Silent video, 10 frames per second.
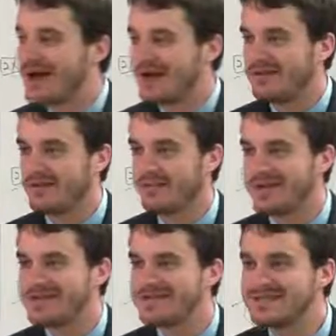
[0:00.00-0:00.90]
back to their
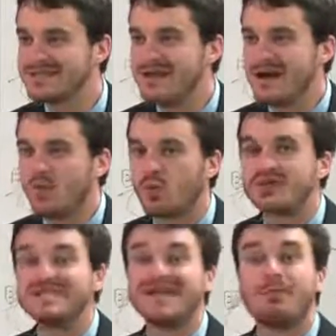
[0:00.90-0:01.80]
places were
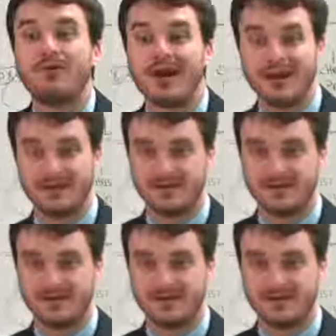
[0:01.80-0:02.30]
separate.